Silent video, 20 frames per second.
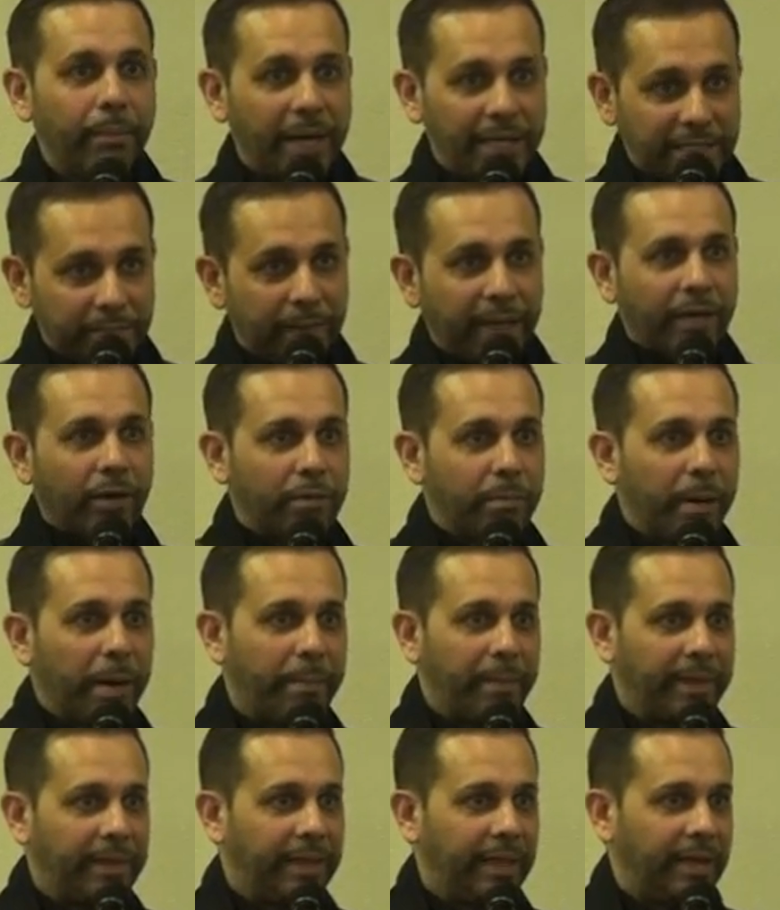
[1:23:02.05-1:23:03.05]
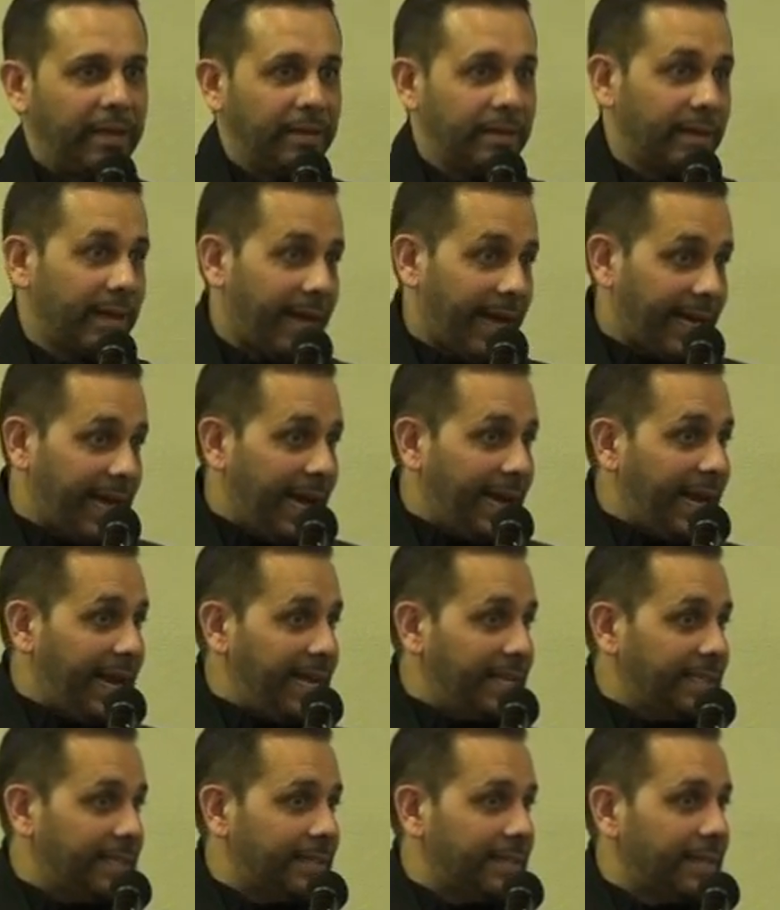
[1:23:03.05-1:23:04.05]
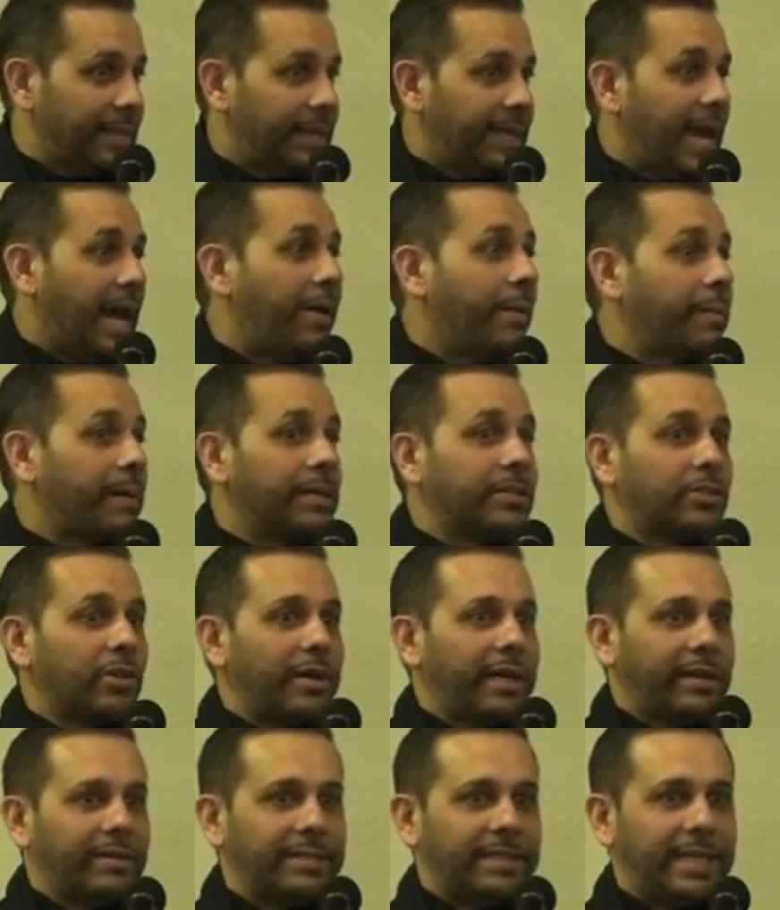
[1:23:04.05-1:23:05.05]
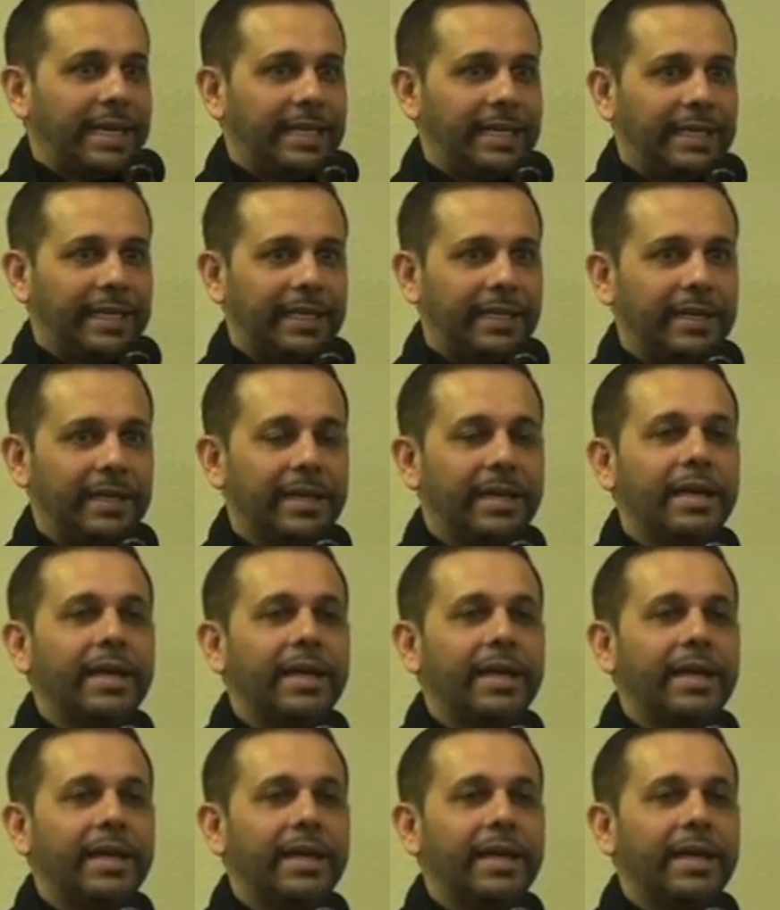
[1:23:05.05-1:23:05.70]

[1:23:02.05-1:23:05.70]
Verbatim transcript: Place my own puppet there, I got hands. Now I'm controlling Christianity.